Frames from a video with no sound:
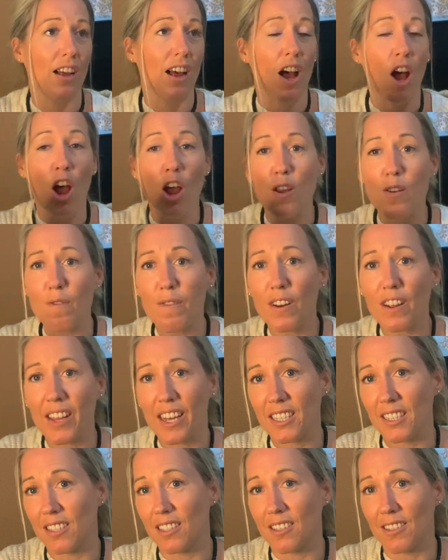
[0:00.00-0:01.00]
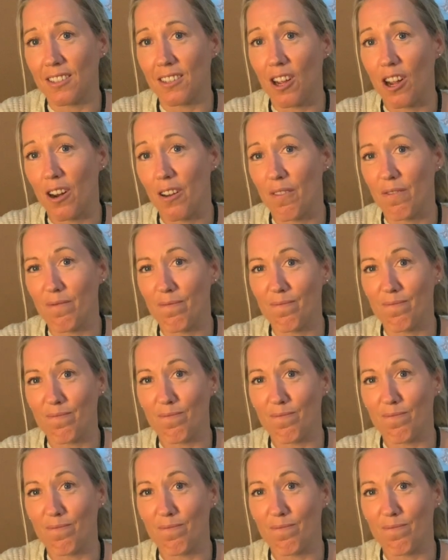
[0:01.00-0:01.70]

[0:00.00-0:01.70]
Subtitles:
hopefully that's kind of